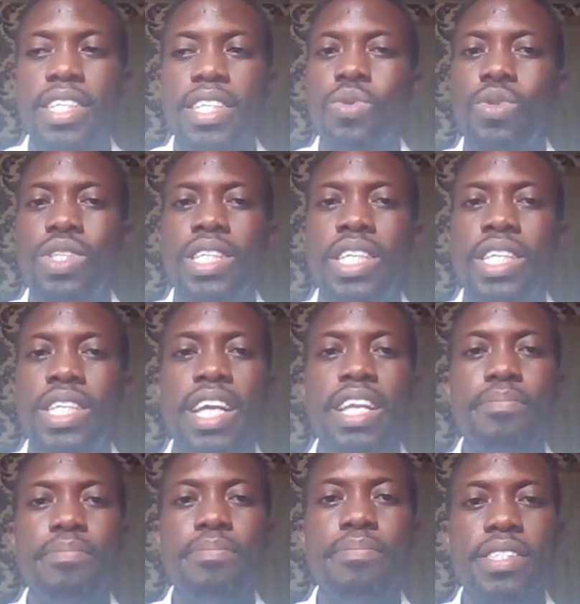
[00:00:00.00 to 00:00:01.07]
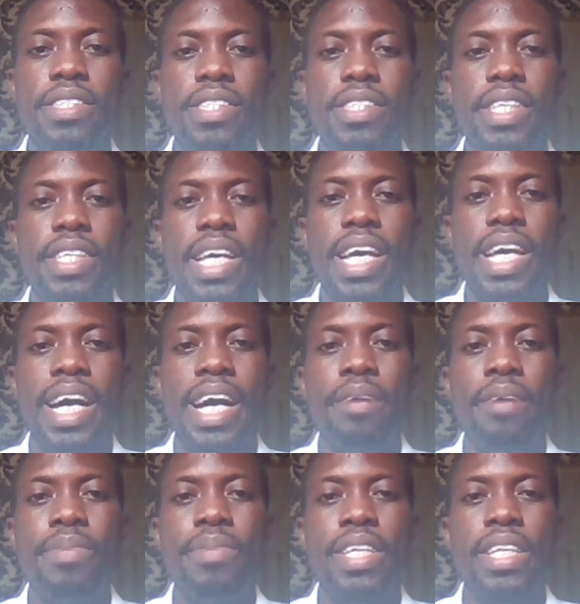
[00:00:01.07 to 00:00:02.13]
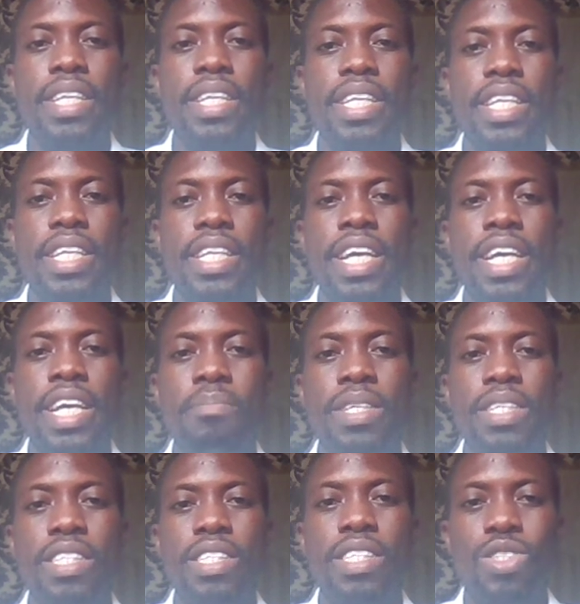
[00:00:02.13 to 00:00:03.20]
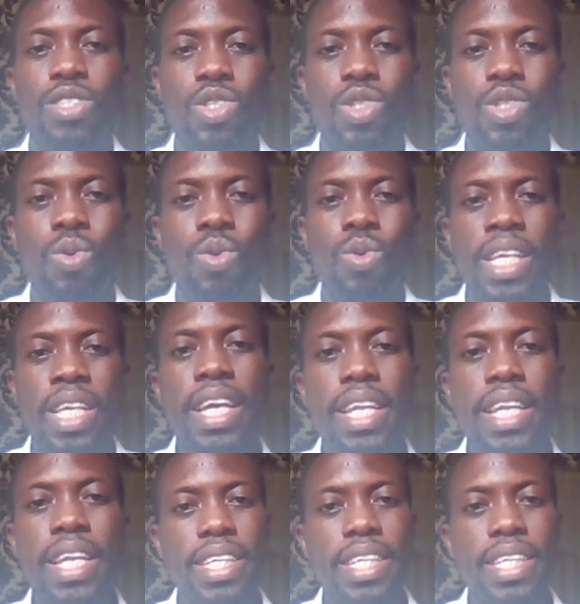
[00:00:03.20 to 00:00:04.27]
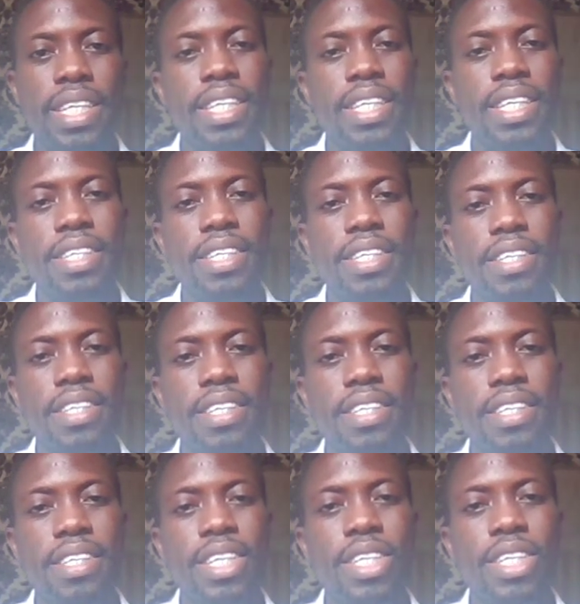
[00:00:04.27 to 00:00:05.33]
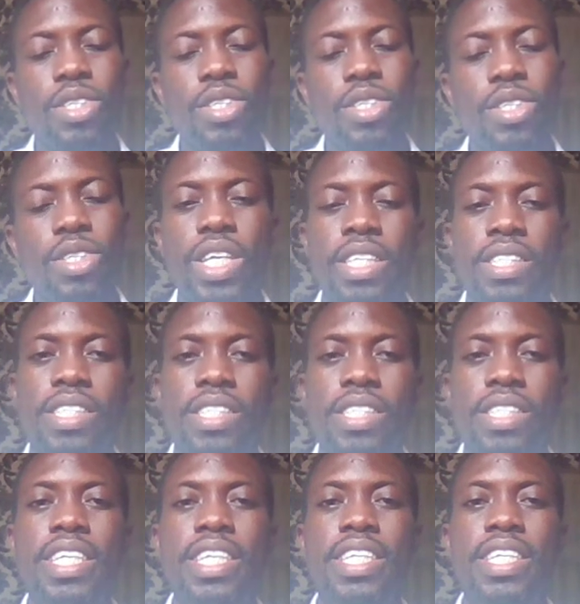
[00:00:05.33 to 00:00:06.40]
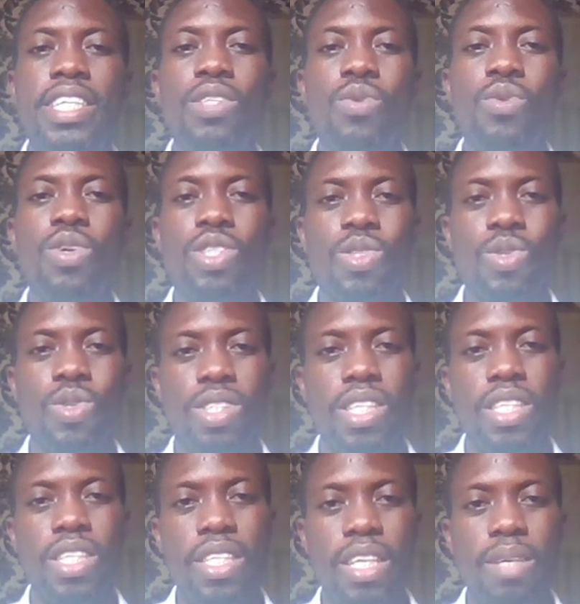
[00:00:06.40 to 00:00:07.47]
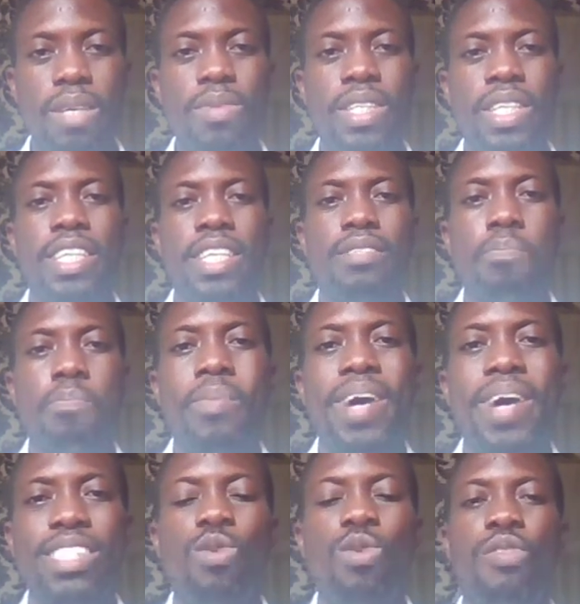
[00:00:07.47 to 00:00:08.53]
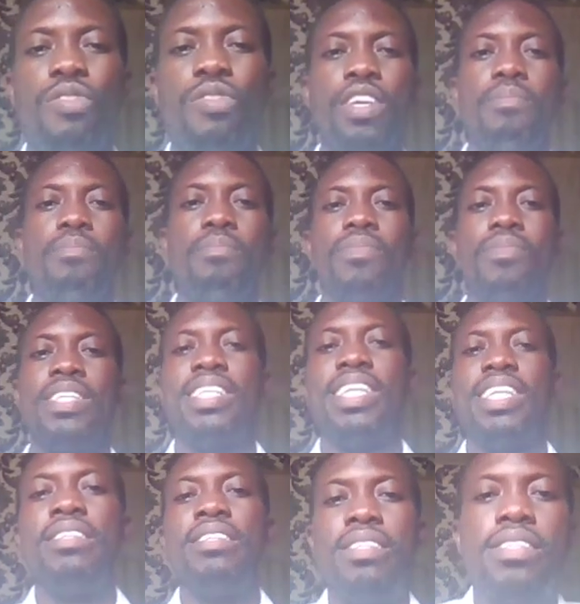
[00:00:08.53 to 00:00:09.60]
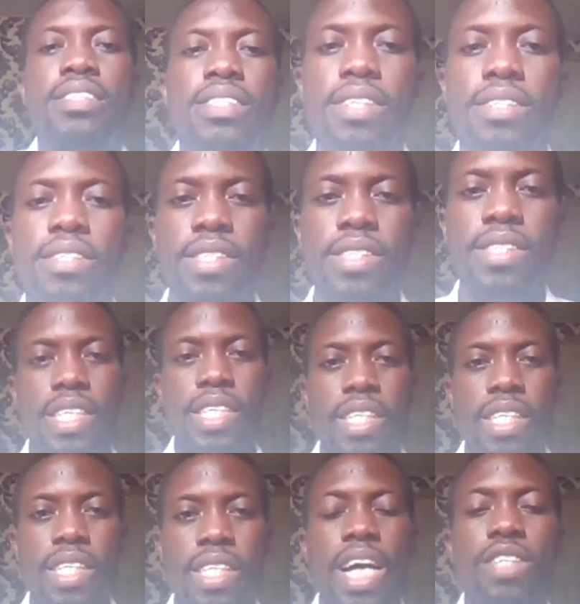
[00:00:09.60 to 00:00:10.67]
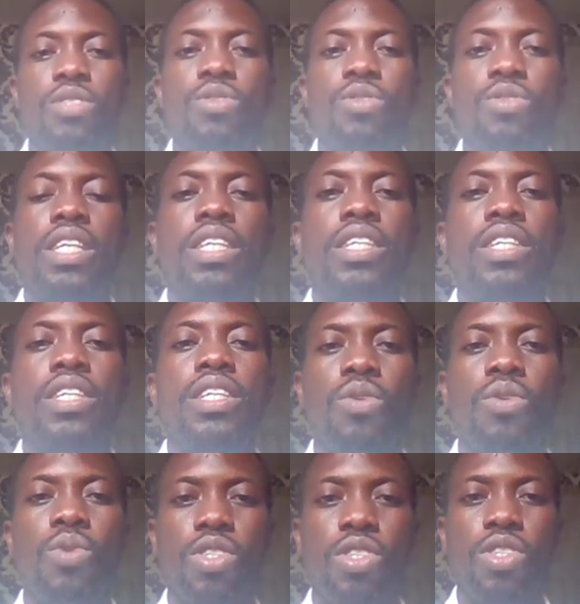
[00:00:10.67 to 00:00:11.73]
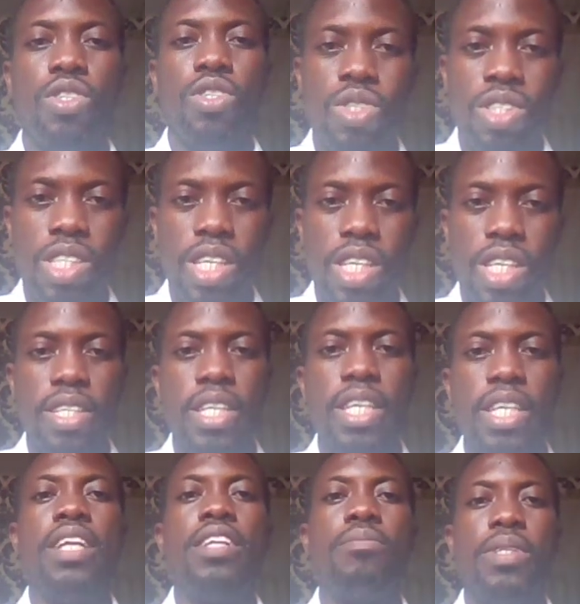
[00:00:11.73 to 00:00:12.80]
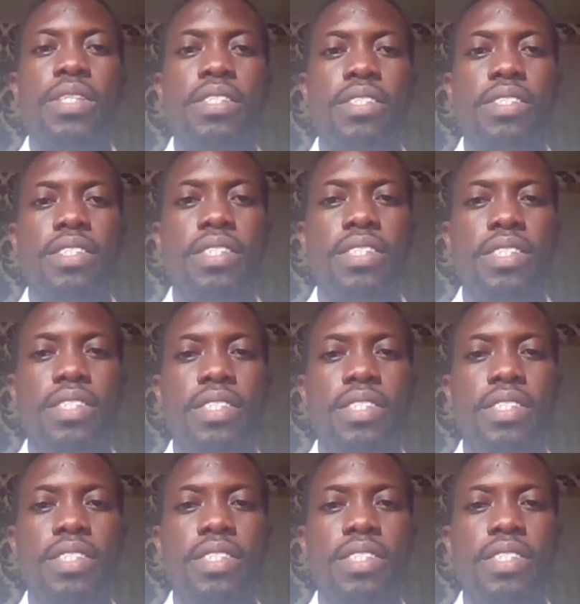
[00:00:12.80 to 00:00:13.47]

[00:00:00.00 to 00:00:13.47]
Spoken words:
So the elements are being, they are being sustained. So he is the one sustaining them. There is part of him, his existence is actually what is sustaining the elements.